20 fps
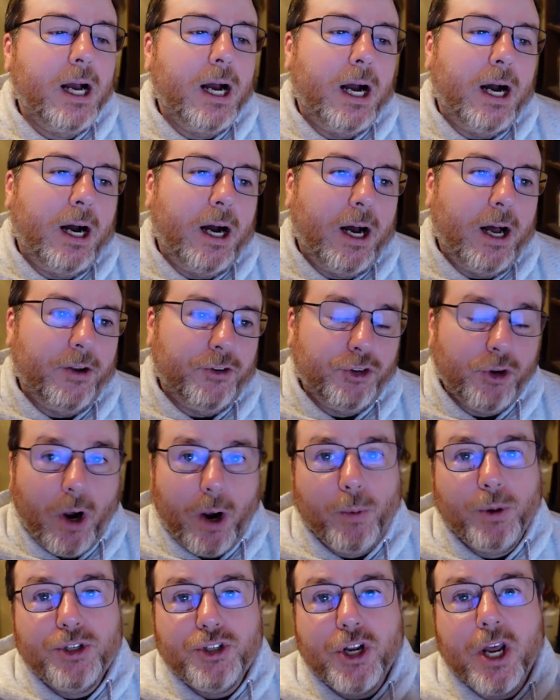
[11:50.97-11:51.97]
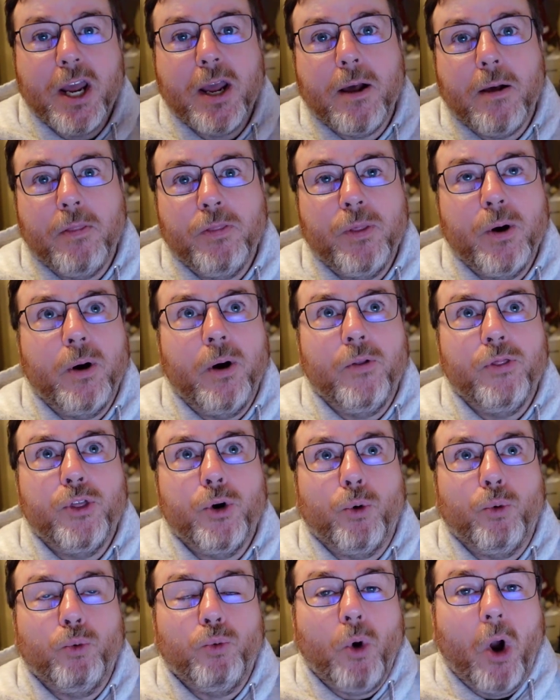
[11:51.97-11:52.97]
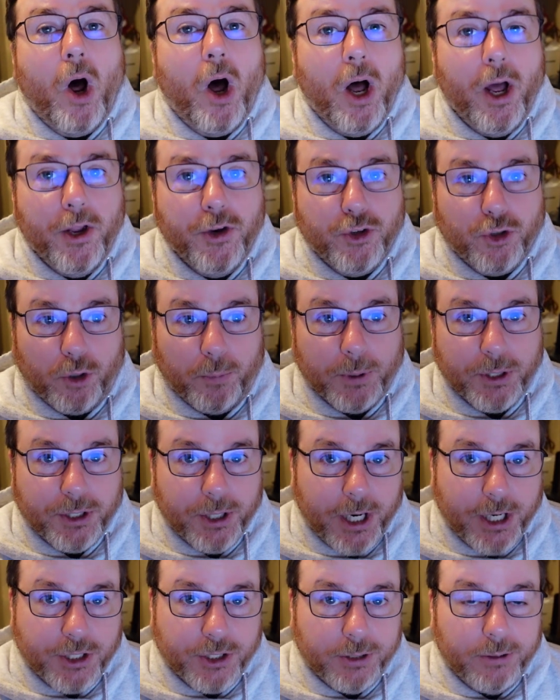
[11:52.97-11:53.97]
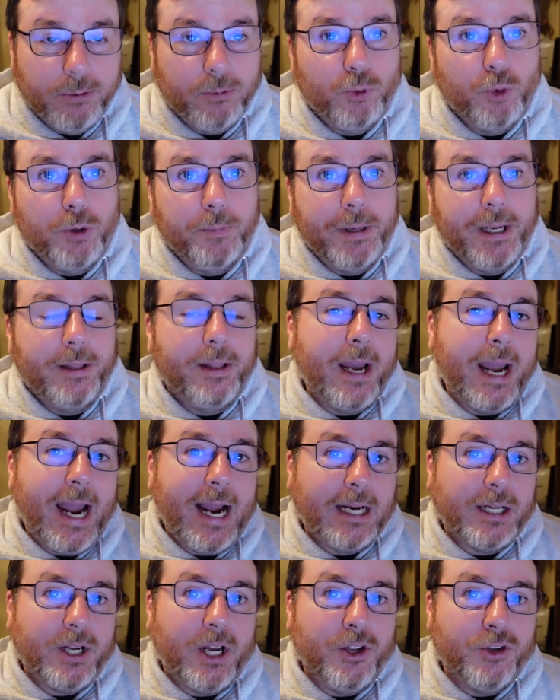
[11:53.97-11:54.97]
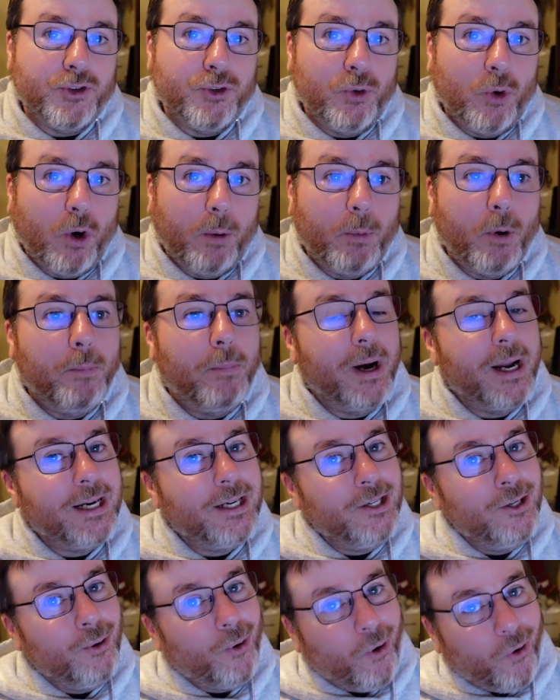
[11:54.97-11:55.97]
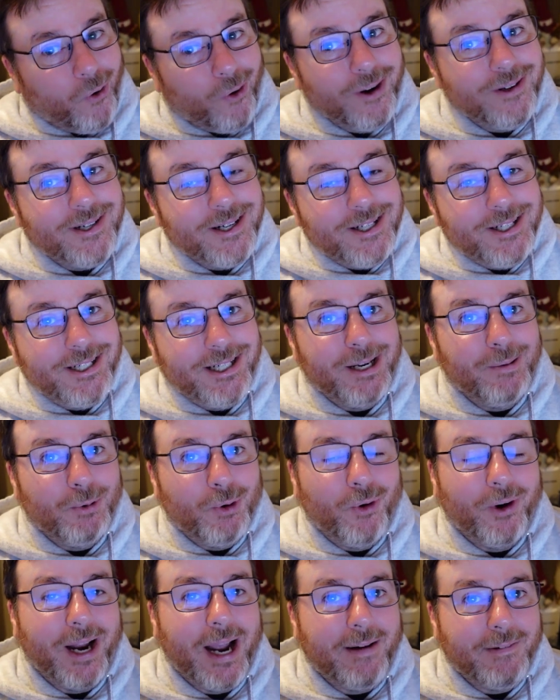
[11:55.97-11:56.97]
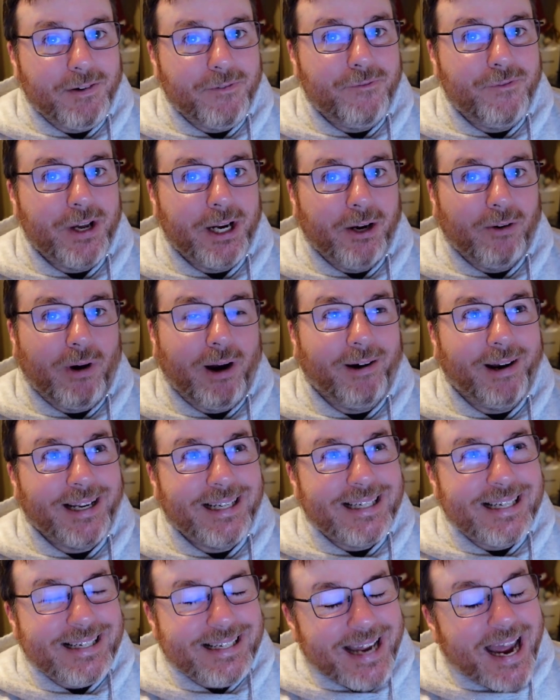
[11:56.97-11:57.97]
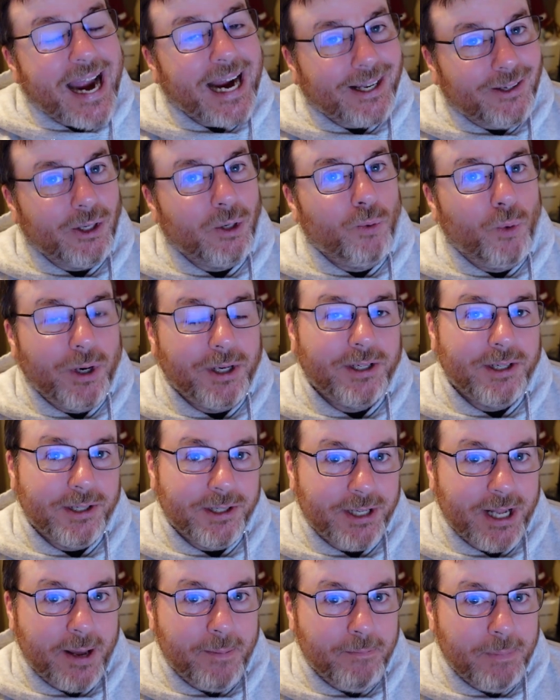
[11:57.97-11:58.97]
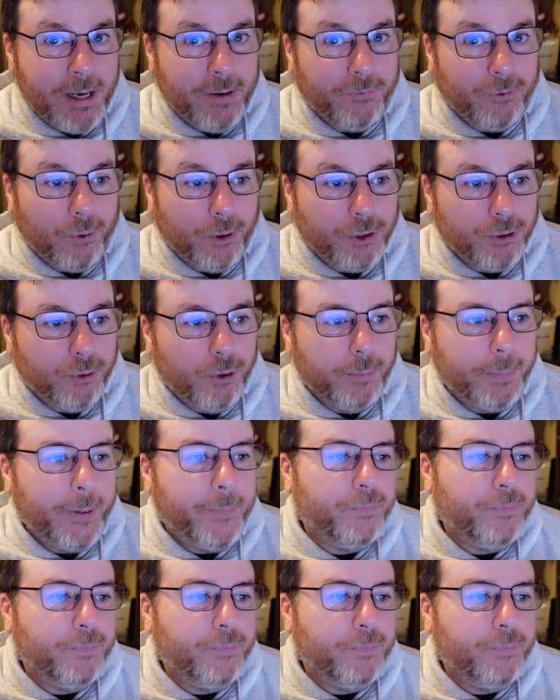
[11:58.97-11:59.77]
So I would say the raw interpretation would be they act as normal, but you are as a GM going to have to figure out exactly what does that mean for a troop.